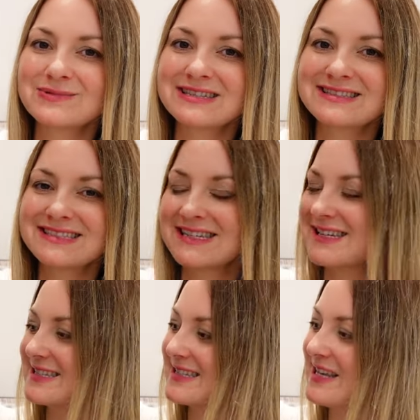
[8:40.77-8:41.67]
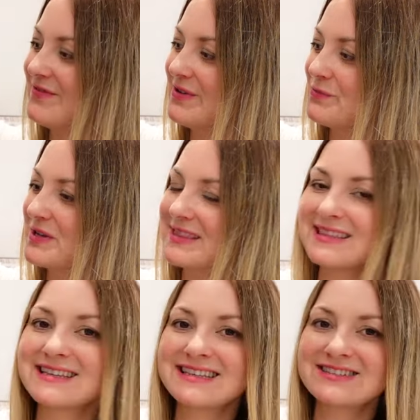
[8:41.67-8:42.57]
with jeans, even with
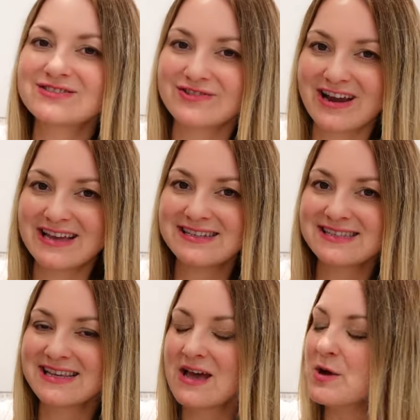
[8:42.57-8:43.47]
knitted dress,